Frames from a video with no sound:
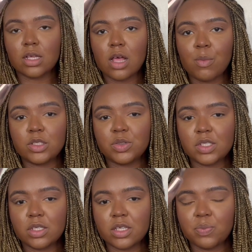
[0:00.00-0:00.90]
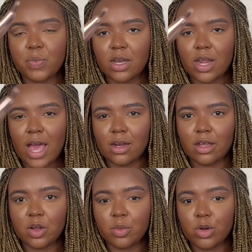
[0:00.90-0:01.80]
I'm going to be using this bent
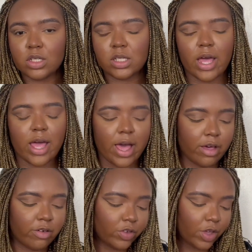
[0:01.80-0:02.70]
eyeliner brush that I have.